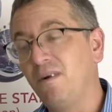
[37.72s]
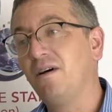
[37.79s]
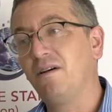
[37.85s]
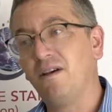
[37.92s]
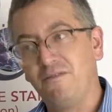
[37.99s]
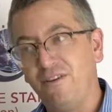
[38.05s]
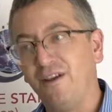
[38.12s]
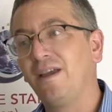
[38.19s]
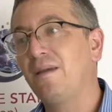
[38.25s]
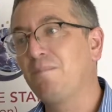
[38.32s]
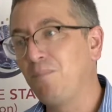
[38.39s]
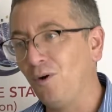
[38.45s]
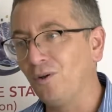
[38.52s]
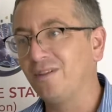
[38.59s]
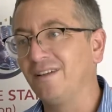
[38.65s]
a very
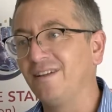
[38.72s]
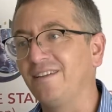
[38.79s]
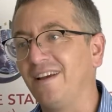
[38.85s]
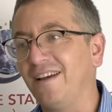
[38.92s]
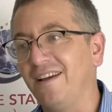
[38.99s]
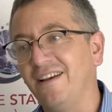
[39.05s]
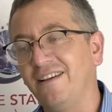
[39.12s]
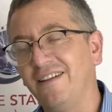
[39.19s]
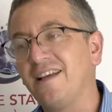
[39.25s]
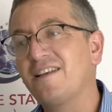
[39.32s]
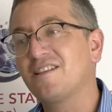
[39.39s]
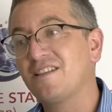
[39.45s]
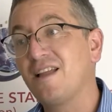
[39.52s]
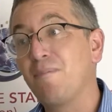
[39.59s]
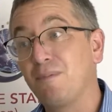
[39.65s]
important
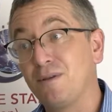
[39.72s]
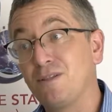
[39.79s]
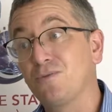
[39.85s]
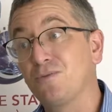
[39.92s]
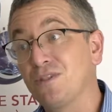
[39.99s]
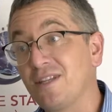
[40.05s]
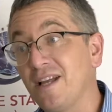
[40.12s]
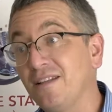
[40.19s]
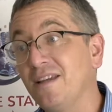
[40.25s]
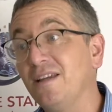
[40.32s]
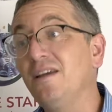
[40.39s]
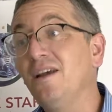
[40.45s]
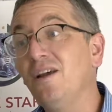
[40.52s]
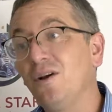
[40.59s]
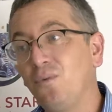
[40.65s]
next step is to study
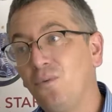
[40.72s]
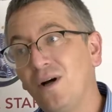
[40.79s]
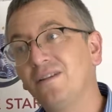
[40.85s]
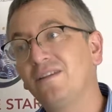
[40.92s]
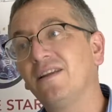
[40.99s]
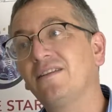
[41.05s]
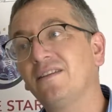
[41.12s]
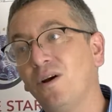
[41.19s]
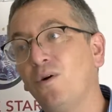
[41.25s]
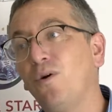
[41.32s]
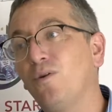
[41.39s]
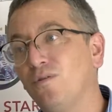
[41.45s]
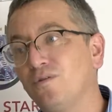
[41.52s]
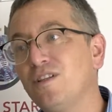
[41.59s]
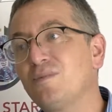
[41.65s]
what the
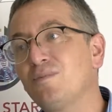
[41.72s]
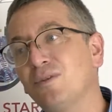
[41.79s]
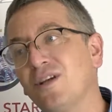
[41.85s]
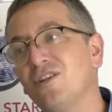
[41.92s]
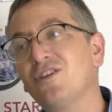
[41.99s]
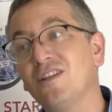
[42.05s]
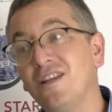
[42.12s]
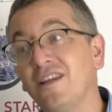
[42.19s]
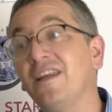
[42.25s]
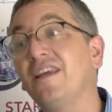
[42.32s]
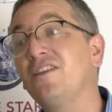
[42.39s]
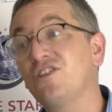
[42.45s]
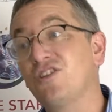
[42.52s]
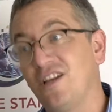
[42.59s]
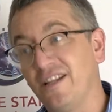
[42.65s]
role of this mutation in
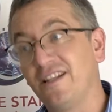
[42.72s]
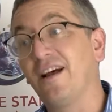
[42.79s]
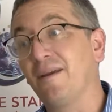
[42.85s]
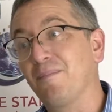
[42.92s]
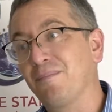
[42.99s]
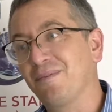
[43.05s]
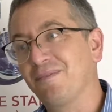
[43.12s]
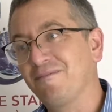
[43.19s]
each cell type.